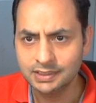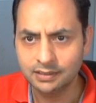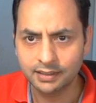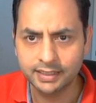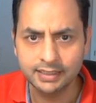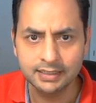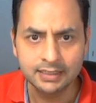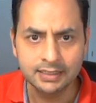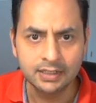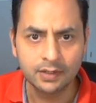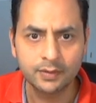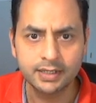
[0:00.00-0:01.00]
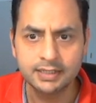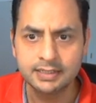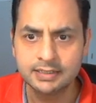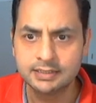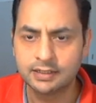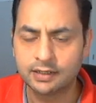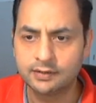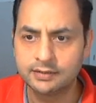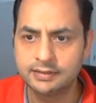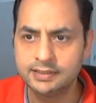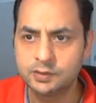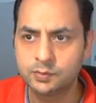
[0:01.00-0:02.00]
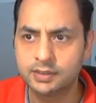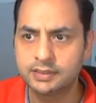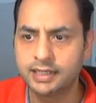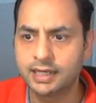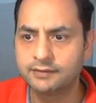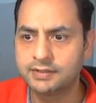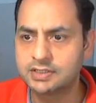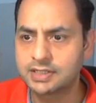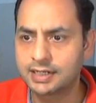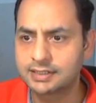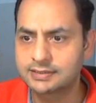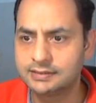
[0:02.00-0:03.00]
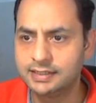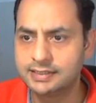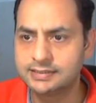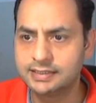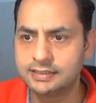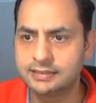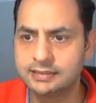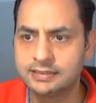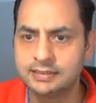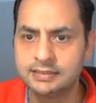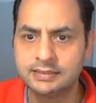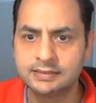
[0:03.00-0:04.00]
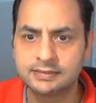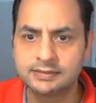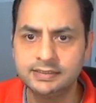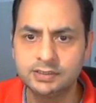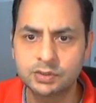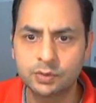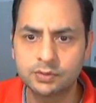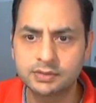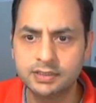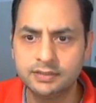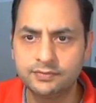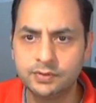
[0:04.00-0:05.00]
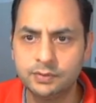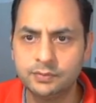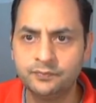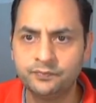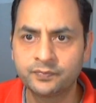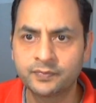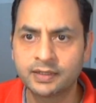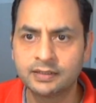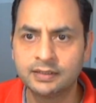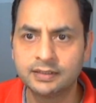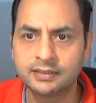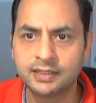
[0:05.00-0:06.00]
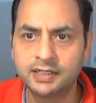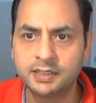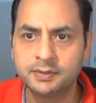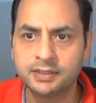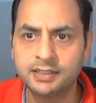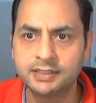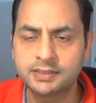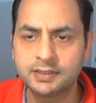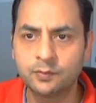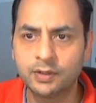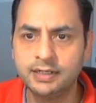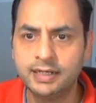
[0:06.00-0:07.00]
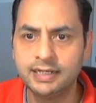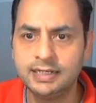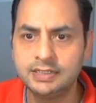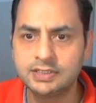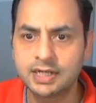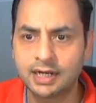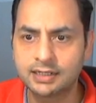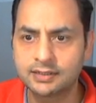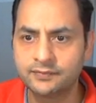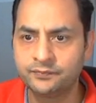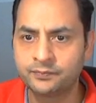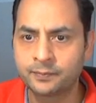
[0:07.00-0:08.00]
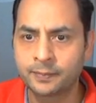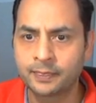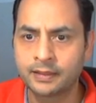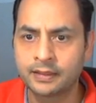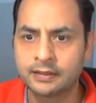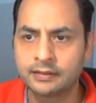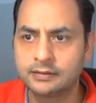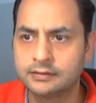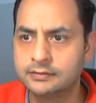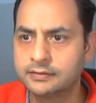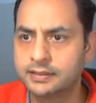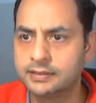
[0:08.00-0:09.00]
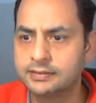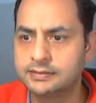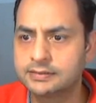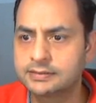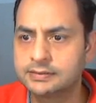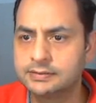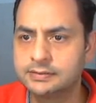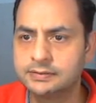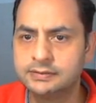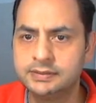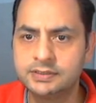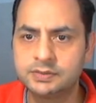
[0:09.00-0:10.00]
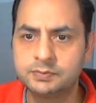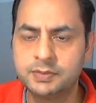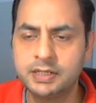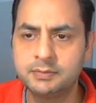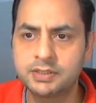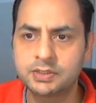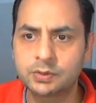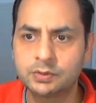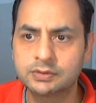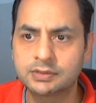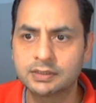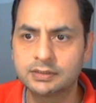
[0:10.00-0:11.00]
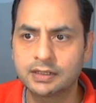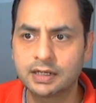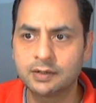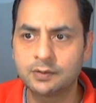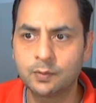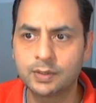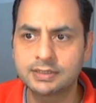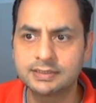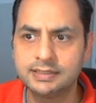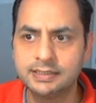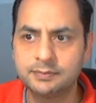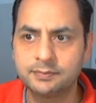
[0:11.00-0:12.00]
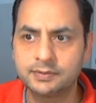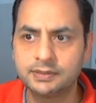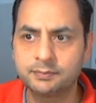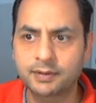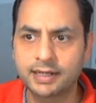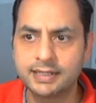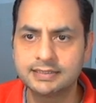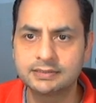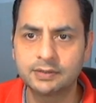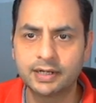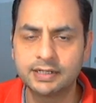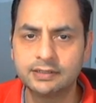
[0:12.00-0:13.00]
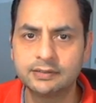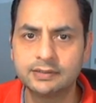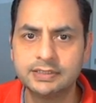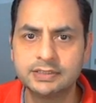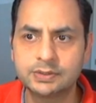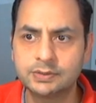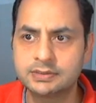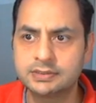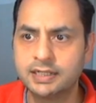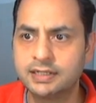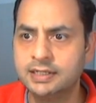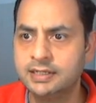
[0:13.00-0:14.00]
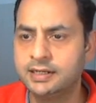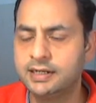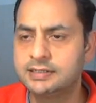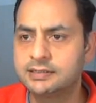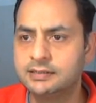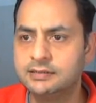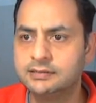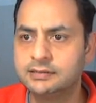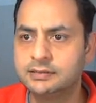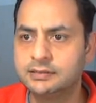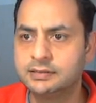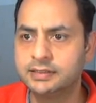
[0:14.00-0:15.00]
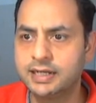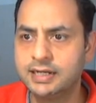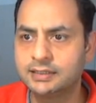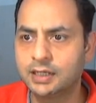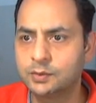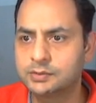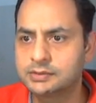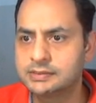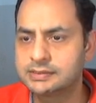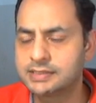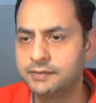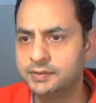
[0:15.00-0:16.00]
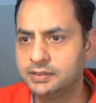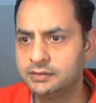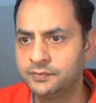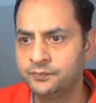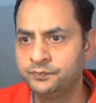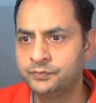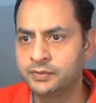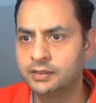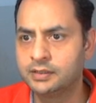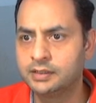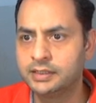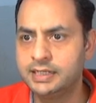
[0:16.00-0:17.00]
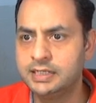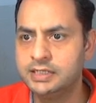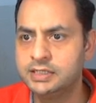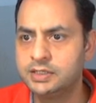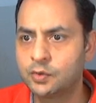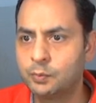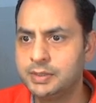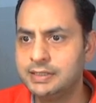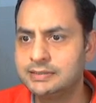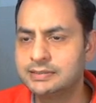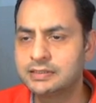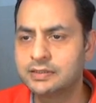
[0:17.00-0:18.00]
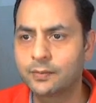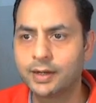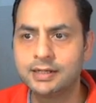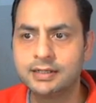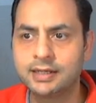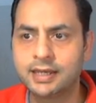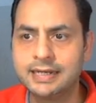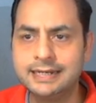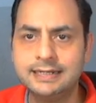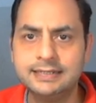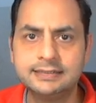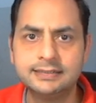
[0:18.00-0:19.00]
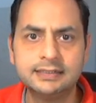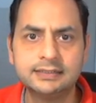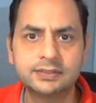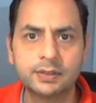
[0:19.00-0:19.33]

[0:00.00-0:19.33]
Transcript: Again, okay, on this one they have a chart. So let's say, so this shows if you 30 minutes, let's say one daily chart. Okay, so this pretty much shows how what's the price. So right now it shows that it's on 8,007 Indian rupees, right, and 80 cents.